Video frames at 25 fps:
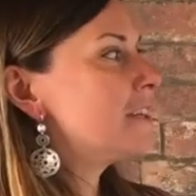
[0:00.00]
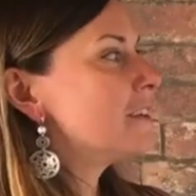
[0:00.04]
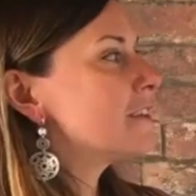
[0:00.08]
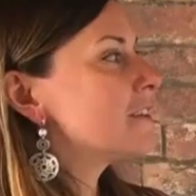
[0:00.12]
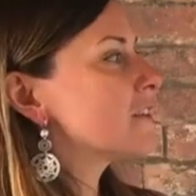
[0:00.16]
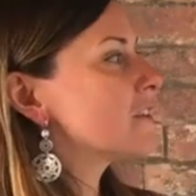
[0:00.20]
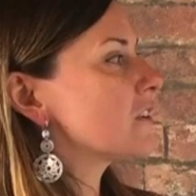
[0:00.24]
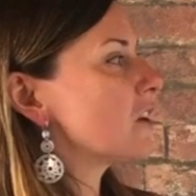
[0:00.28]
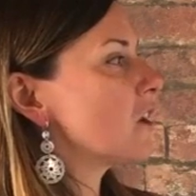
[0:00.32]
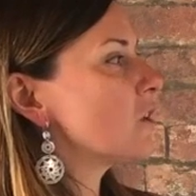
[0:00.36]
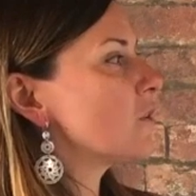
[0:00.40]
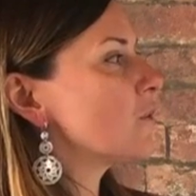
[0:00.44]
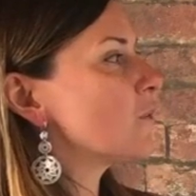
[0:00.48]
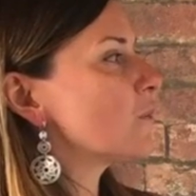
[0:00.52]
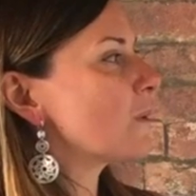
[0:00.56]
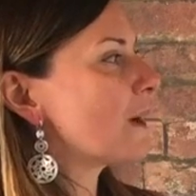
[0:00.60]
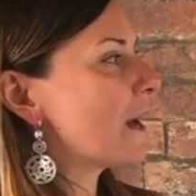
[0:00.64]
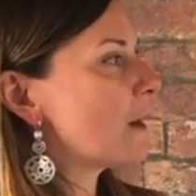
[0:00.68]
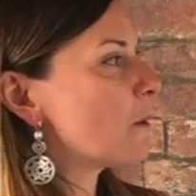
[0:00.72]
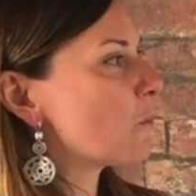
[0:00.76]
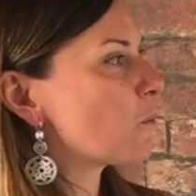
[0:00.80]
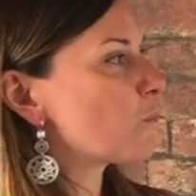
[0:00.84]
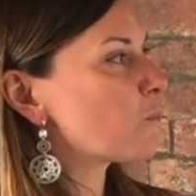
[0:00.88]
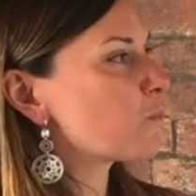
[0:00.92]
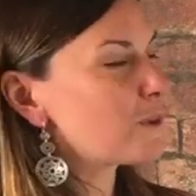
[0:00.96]
So what I
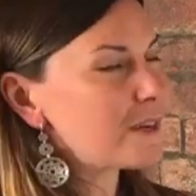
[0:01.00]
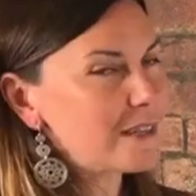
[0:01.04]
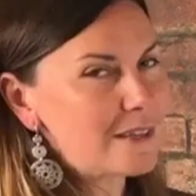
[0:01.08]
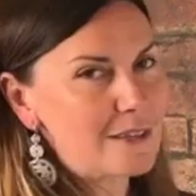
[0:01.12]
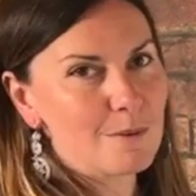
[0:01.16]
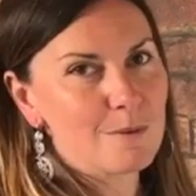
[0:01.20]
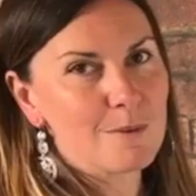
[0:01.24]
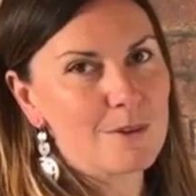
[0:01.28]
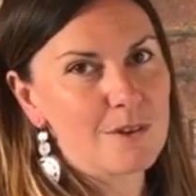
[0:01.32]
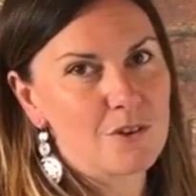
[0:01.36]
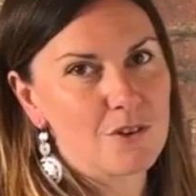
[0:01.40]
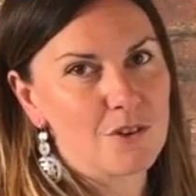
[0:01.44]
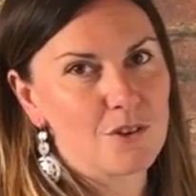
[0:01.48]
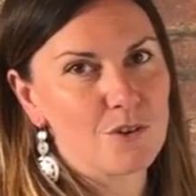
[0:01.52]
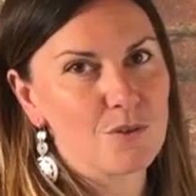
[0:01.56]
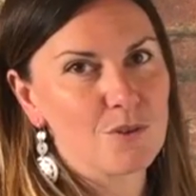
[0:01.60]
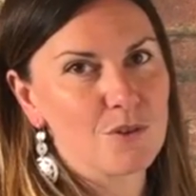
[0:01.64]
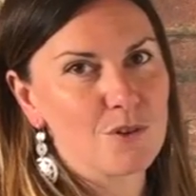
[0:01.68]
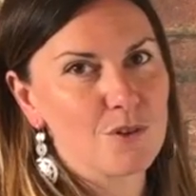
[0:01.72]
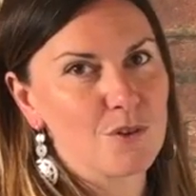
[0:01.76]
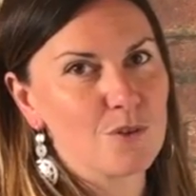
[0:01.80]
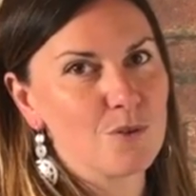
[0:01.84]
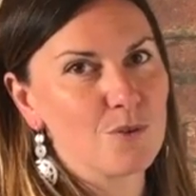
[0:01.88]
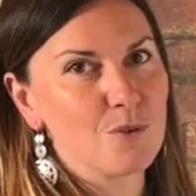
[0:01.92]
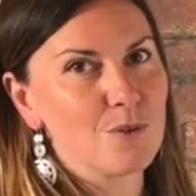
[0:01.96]
really want you
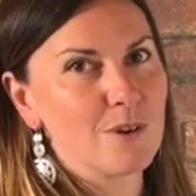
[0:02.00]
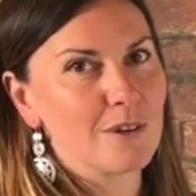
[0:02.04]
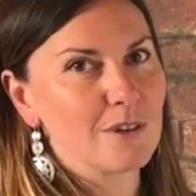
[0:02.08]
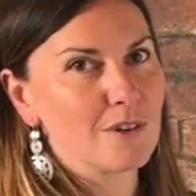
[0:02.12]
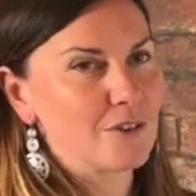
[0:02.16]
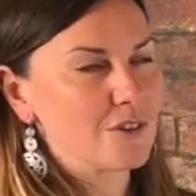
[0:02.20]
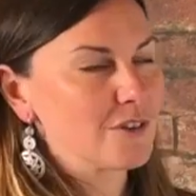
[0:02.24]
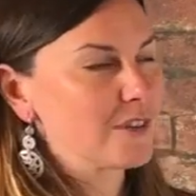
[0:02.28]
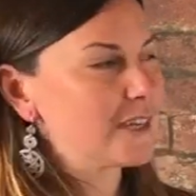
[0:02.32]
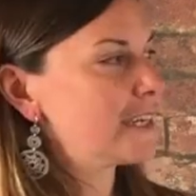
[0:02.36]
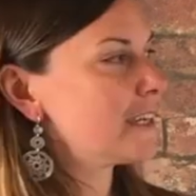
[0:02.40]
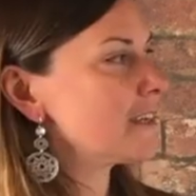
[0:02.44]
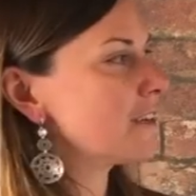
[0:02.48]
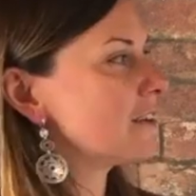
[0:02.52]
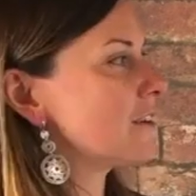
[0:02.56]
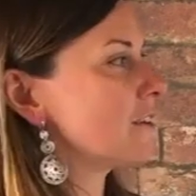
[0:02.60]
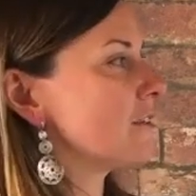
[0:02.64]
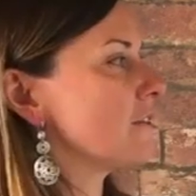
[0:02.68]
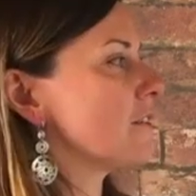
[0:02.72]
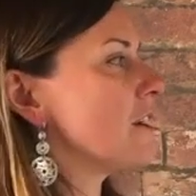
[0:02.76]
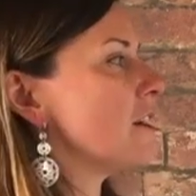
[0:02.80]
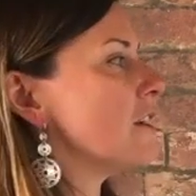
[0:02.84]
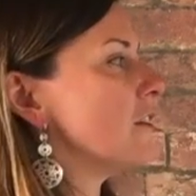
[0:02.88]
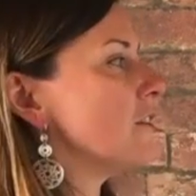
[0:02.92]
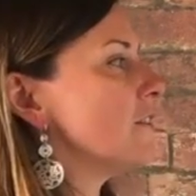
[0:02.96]
to understand here,
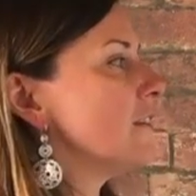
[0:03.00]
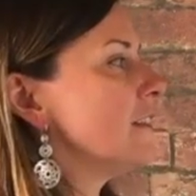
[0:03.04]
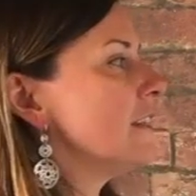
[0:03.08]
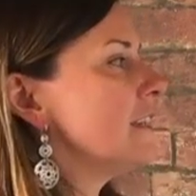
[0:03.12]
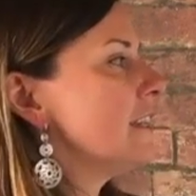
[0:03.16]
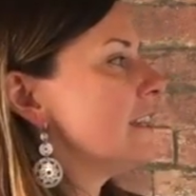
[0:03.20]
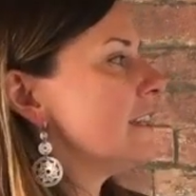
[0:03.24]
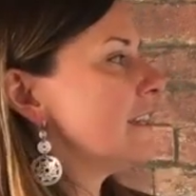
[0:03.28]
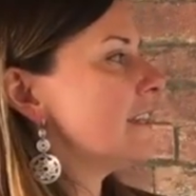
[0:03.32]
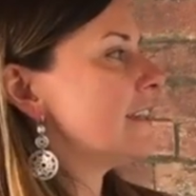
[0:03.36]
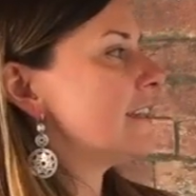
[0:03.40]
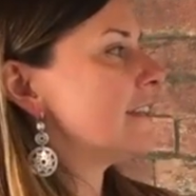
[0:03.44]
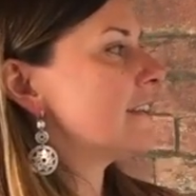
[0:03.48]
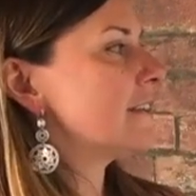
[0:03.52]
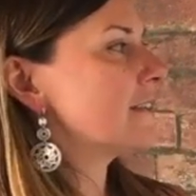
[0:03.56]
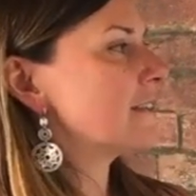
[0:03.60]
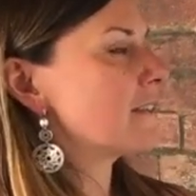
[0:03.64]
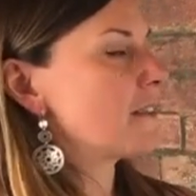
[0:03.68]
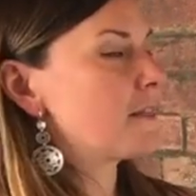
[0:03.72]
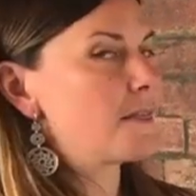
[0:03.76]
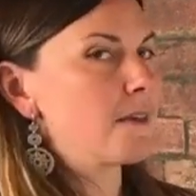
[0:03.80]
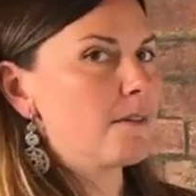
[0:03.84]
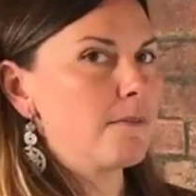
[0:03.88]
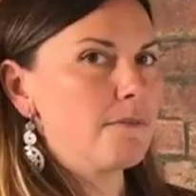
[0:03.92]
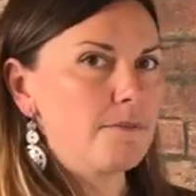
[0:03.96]
though, is
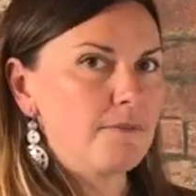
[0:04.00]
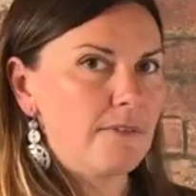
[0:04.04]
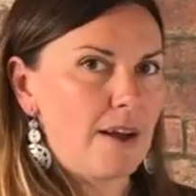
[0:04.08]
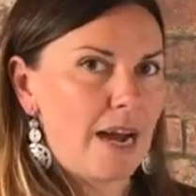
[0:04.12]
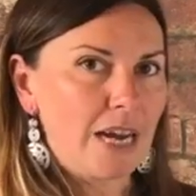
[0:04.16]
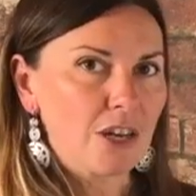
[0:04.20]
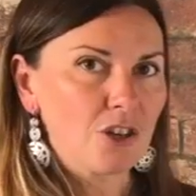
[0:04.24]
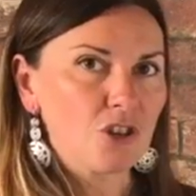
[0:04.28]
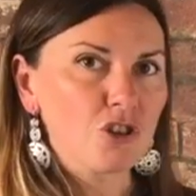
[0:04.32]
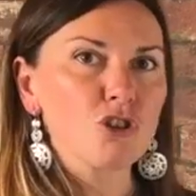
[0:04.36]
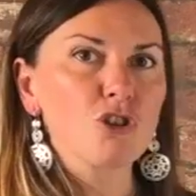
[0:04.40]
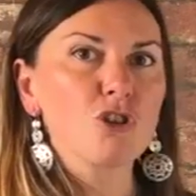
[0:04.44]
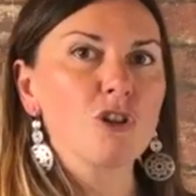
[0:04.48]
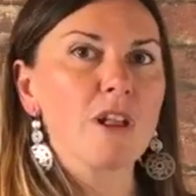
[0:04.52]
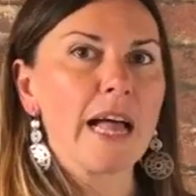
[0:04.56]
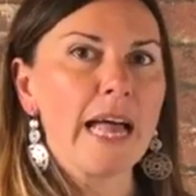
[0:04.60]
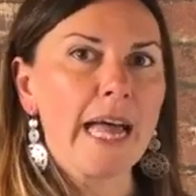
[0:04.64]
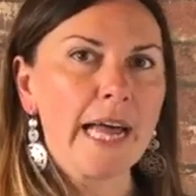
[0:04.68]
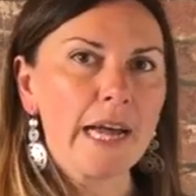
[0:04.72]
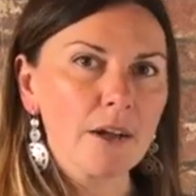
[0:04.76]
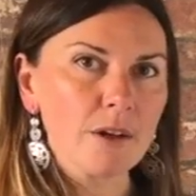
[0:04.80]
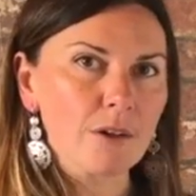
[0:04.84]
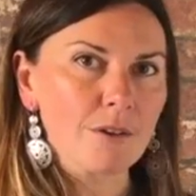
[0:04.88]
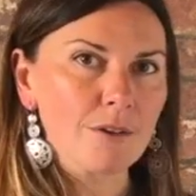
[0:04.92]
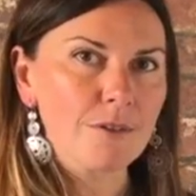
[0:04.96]
the fascial
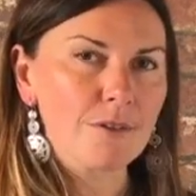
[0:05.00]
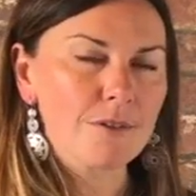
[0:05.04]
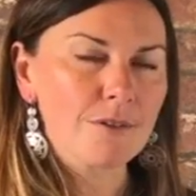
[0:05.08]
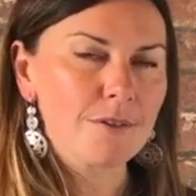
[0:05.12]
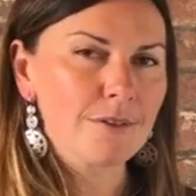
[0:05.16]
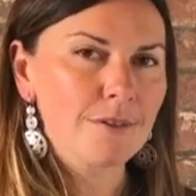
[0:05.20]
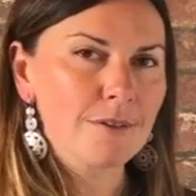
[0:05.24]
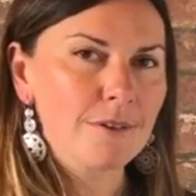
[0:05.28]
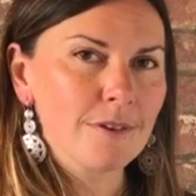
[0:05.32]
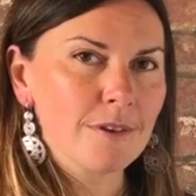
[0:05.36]
health